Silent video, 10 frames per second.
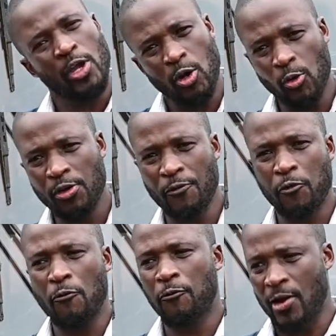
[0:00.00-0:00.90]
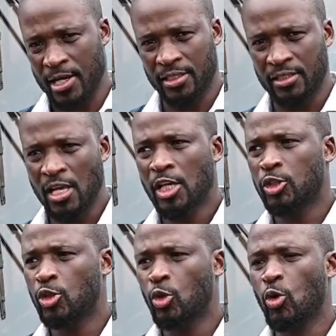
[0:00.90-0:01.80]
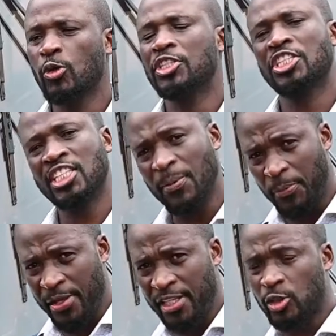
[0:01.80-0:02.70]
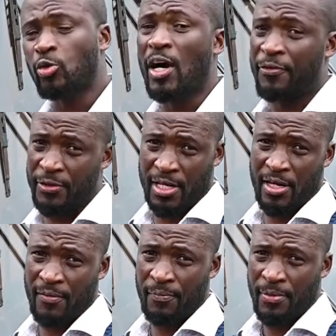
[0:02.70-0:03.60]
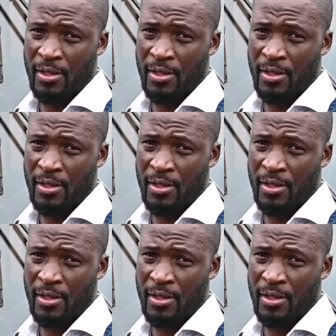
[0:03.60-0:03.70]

we are looking for funds to ship this to Africa.